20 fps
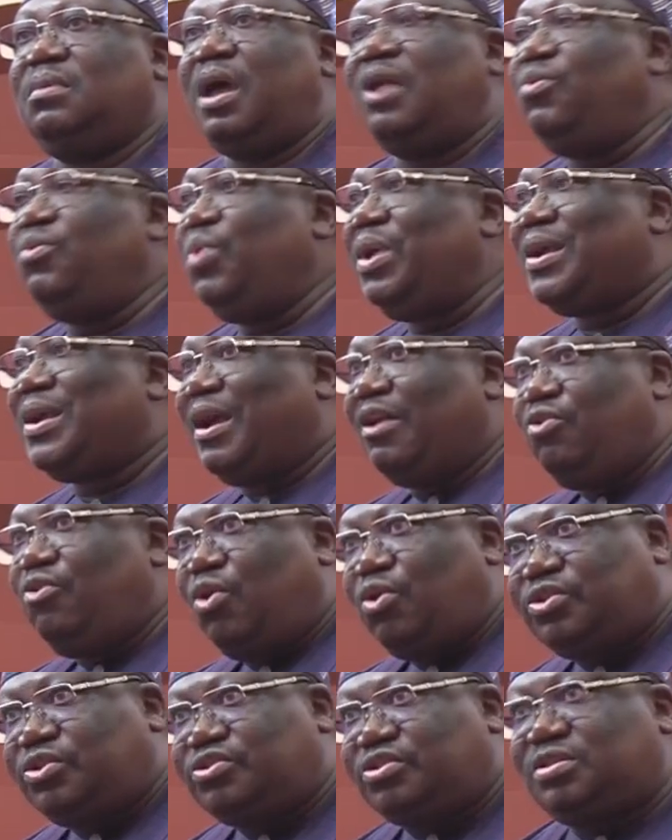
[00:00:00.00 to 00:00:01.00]
And we
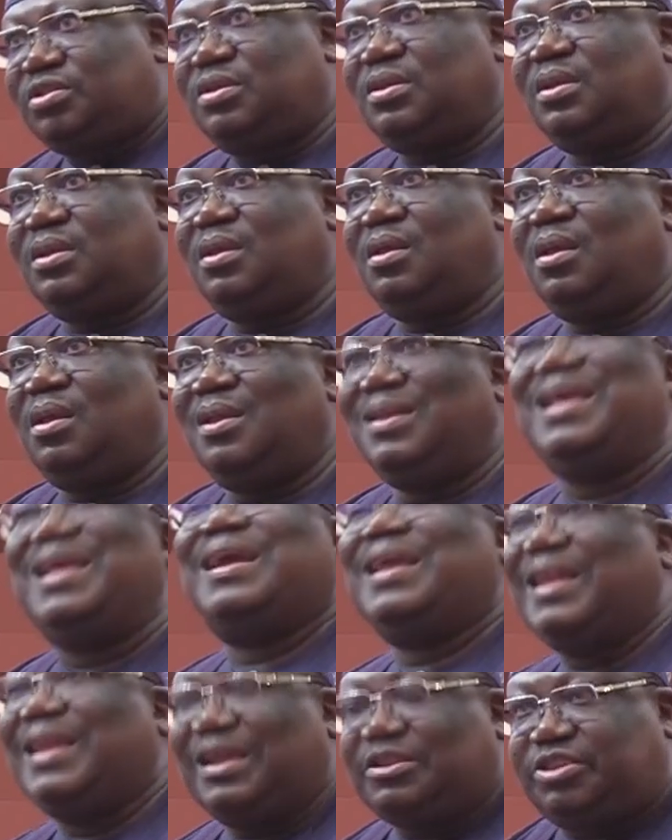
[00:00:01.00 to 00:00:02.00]
cannot
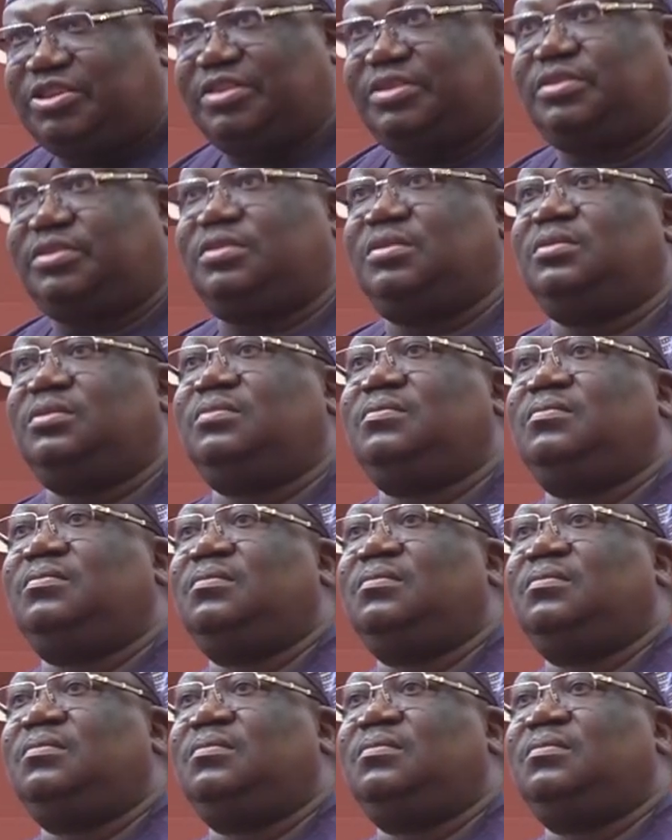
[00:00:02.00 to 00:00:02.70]
neglect it.